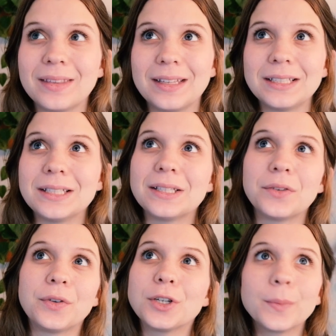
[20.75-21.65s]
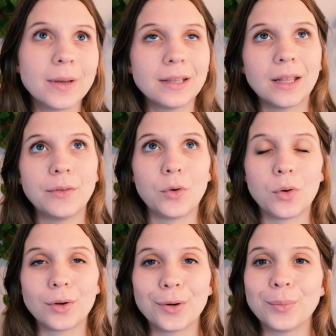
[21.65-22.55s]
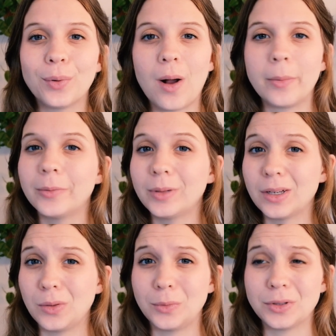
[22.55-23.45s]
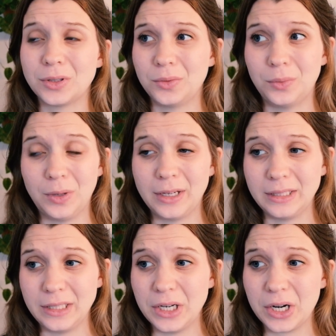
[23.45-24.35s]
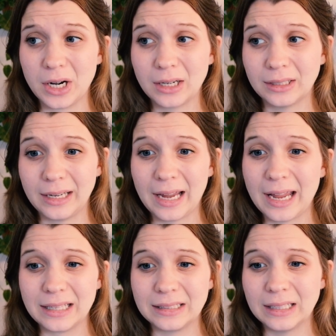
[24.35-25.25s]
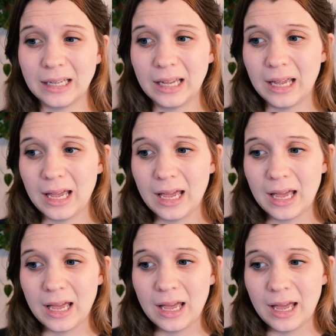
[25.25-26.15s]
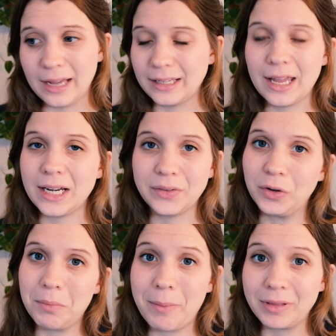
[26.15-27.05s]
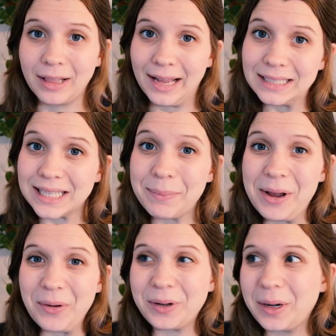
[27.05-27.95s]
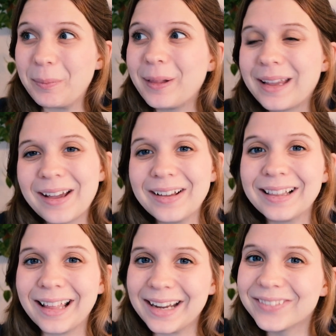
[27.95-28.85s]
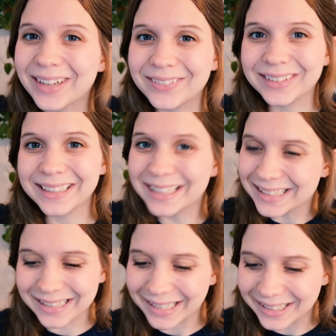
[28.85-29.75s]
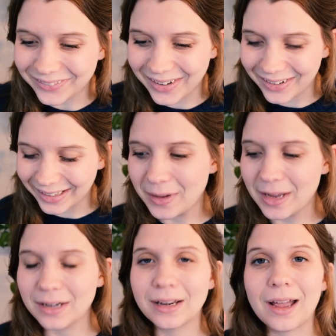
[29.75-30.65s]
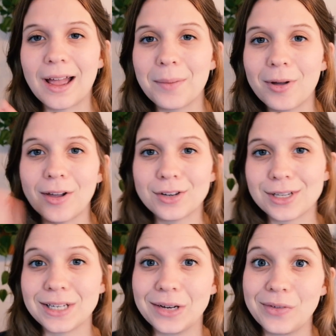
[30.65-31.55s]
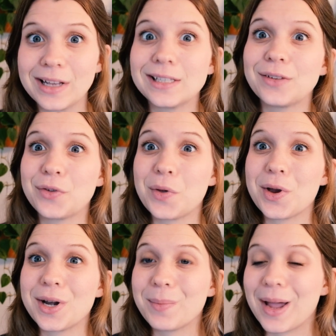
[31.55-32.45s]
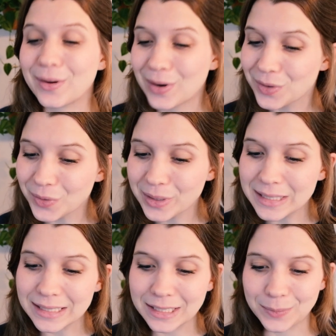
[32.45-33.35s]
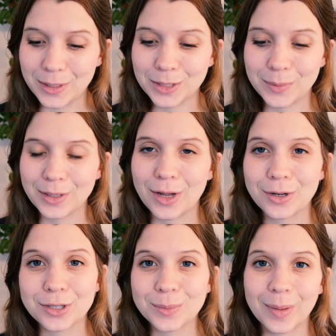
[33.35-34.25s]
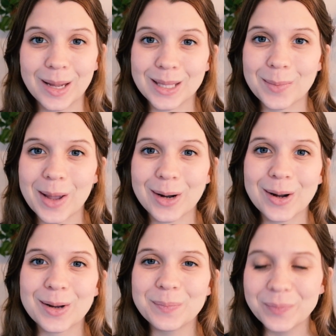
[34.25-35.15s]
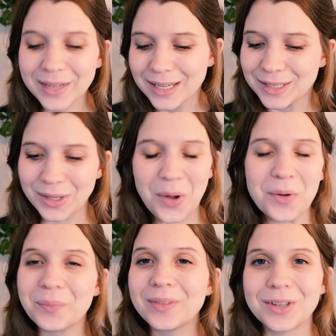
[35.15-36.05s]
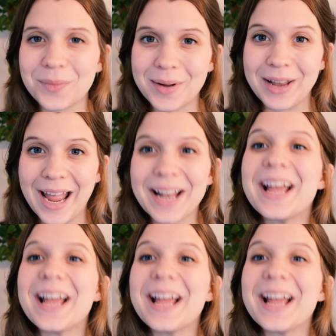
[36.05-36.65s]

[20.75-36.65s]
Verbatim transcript: This is the first plant that I've ordered probably in almost a, a year. Like I, I can't even remember the last time I ordered a plant online, but I'm really excited about And I apologize in advance if you hear any background noise. It's because my daughter is playing in the background, so don't mind that.